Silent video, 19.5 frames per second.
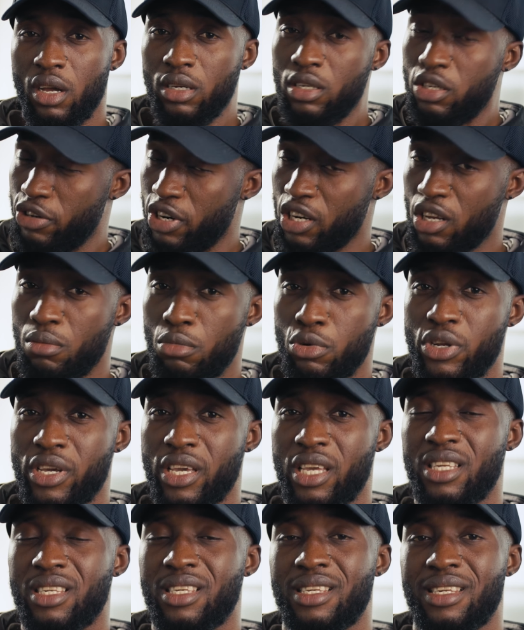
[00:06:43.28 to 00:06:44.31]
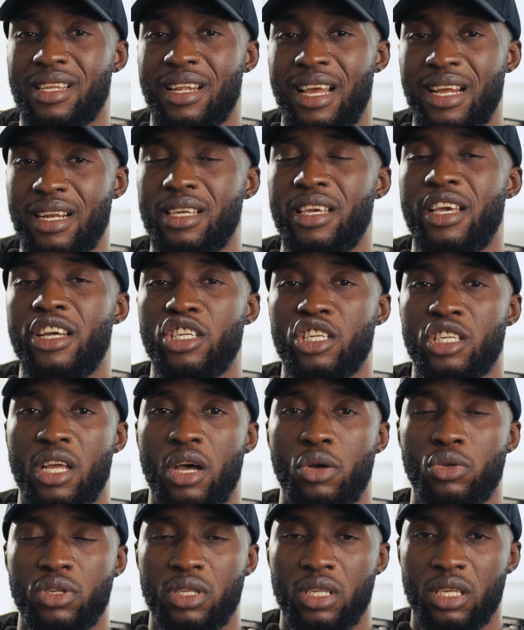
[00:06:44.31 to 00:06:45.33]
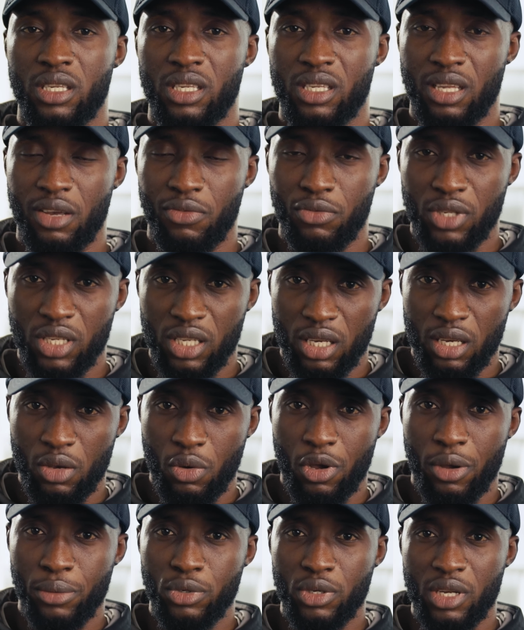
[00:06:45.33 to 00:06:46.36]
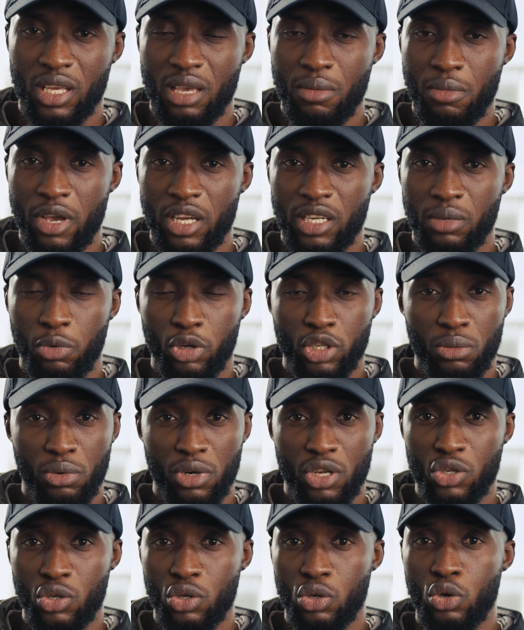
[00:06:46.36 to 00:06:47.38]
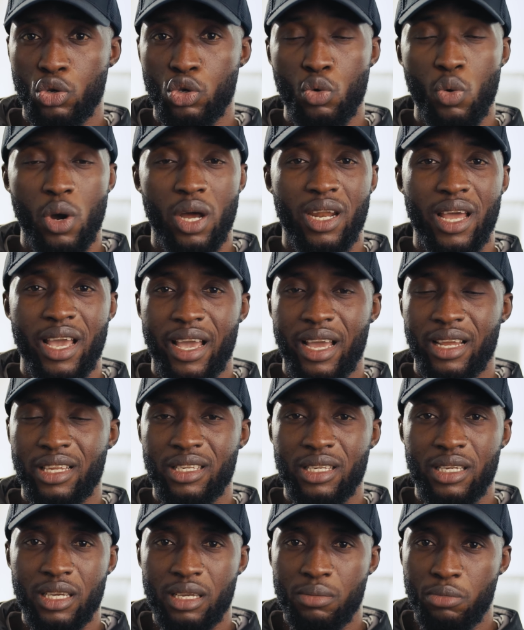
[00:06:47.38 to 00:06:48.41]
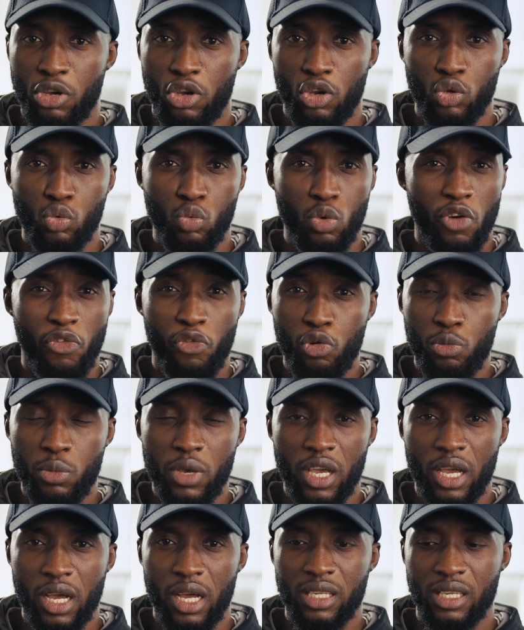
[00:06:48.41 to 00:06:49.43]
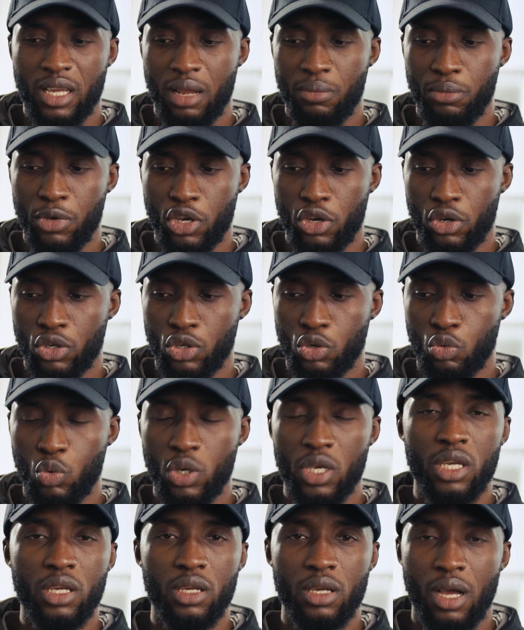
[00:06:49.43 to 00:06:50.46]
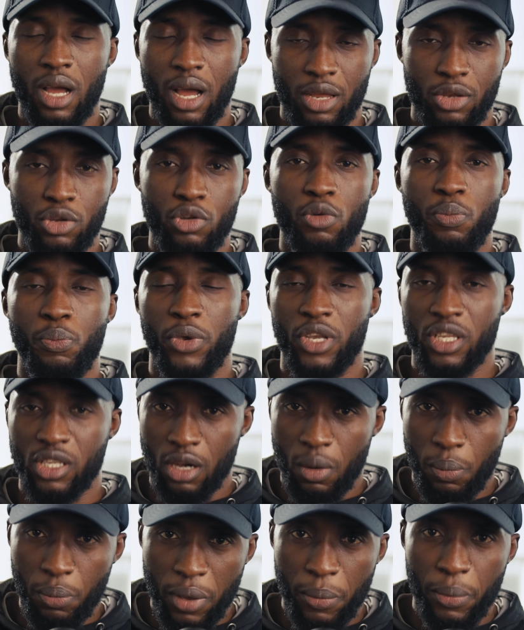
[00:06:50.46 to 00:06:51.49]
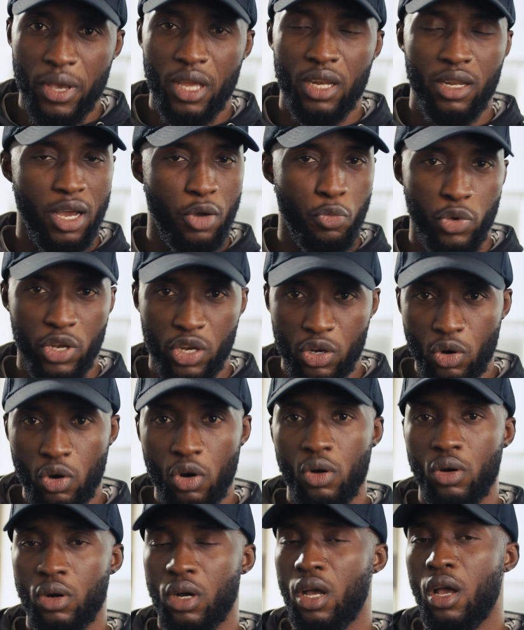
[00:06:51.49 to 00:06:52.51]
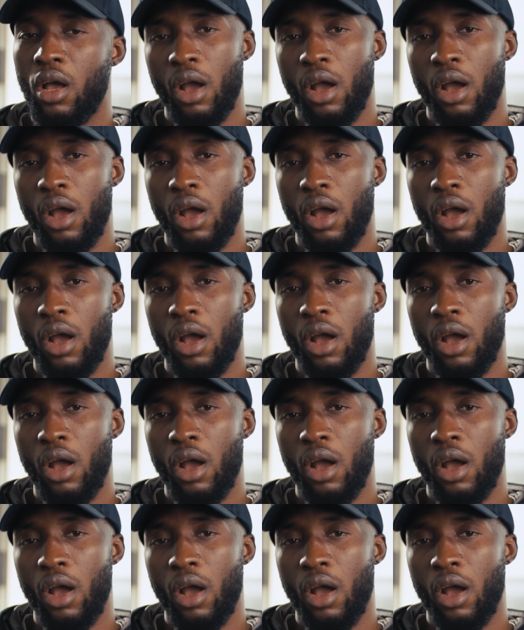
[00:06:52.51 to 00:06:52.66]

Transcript: The Red Komodo again slightly edges out the C70 when it comes to the image, but to be honest with you and I can see it because we are filmmakers and because we pixel peeping and we know